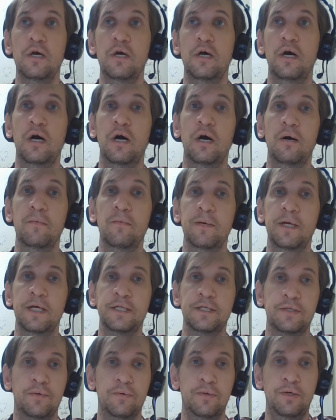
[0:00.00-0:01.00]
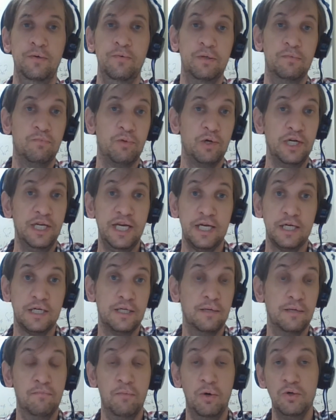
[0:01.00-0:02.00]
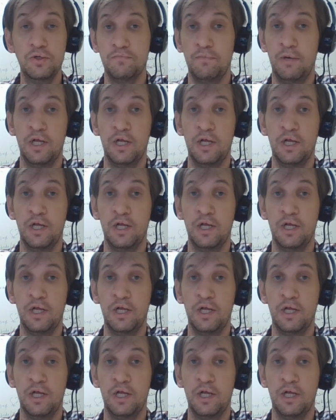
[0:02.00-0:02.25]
And so you would predict that most